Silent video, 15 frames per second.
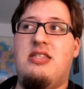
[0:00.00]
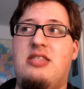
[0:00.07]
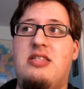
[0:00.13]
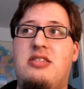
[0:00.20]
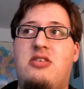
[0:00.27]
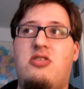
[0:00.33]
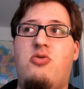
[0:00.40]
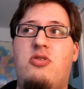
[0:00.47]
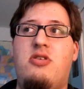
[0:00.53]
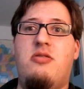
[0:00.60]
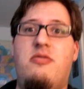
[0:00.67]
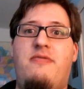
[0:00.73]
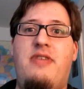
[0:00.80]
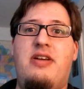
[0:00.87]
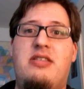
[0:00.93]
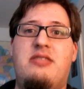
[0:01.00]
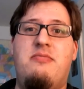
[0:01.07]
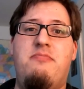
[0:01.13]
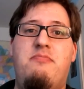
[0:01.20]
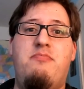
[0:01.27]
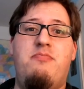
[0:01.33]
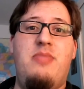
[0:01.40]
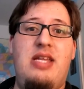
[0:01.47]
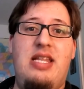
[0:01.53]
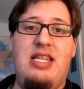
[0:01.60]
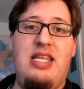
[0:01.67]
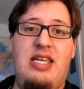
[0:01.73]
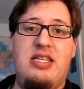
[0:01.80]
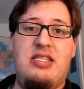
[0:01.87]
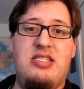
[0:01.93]
this is going to affect
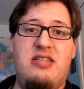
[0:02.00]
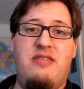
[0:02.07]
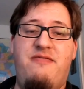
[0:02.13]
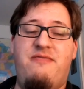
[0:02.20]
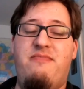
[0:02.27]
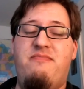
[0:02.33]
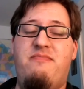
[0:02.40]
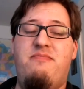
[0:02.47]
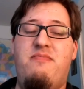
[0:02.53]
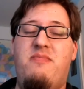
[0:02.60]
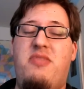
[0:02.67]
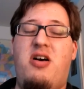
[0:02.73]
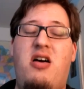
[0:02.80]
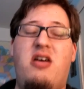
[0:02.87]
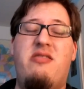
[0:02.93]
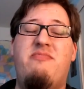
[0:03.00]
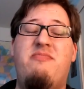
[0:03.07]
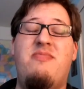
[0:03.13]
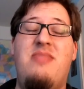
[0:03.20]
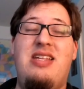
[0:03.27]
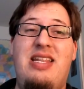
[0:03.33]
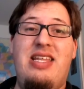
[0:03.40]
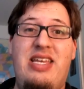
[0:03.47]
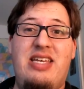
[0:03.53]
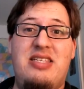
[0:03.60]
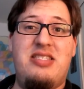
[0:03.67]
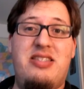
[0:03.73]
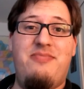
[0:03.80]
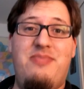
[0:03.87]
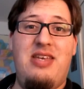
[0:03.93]
millions of, upon
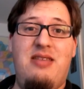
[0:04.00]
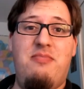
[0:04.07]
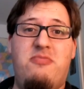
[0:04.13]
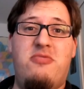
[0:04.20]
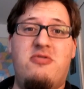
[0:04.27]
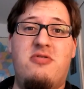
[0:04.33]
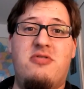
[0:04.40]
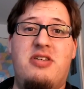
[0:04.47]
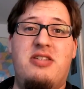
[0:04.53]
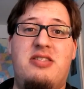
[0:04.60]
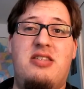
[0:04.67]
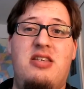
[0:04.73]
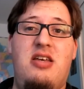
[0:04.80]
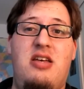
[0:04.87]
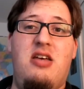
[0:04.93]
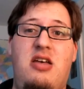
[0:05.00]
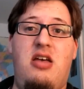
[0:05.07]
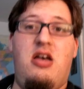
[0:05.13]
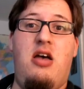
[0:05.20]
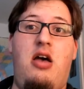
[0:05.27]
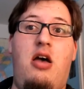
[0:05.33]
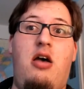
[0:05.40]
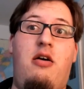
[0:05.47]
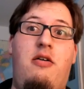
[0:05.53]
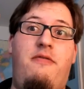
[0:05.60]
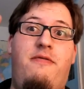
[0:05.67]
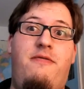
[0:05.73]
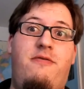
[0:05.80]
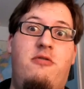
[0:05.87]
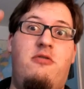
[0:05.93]
millions of people. This
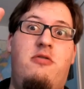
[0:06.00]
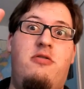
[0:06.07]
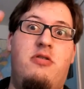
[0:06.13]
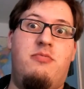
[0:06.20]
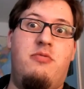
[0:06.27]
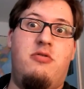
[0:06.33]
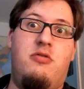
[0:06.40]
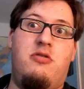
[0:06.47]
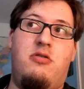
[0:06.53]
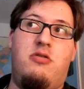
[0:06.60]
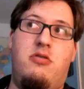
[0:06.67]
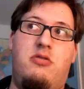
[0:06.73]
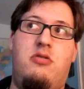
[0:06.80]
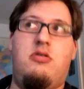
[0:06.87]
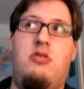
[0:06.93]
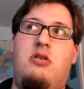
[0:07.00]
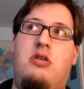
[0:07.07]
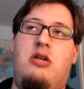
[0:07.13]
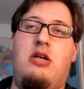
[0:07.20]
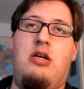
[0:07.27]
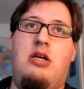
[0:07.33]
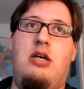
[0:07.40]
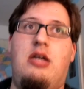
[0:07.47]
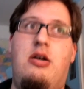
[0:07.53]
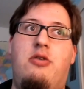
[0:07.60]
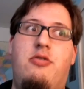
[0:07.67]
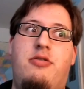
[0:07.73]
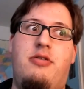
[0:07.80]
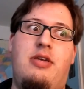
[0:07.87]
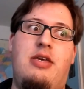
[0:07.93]
affordable
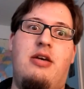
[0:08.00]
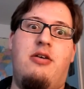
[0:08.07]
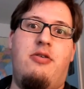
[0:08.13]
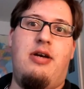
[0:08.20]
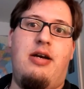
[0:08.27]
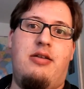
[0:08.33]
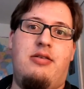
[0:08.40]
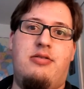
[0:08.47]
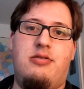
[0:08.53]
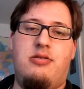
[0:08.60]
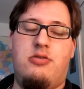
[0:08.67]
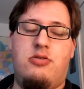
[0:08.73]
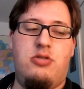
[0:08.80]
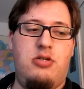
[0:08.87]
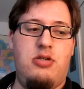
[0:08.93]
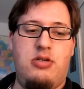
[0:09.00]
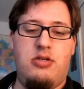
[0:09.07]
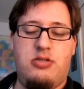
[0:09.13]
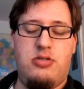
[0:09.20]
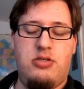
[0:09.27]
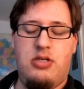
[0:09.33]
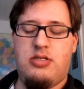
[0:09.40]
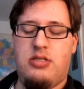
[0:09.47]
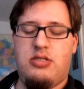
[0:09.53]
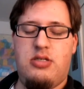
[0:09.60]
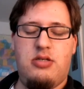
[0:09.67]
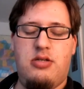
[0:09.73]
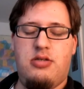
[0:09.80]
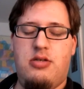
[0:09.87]
healthcare act. Jeez, just.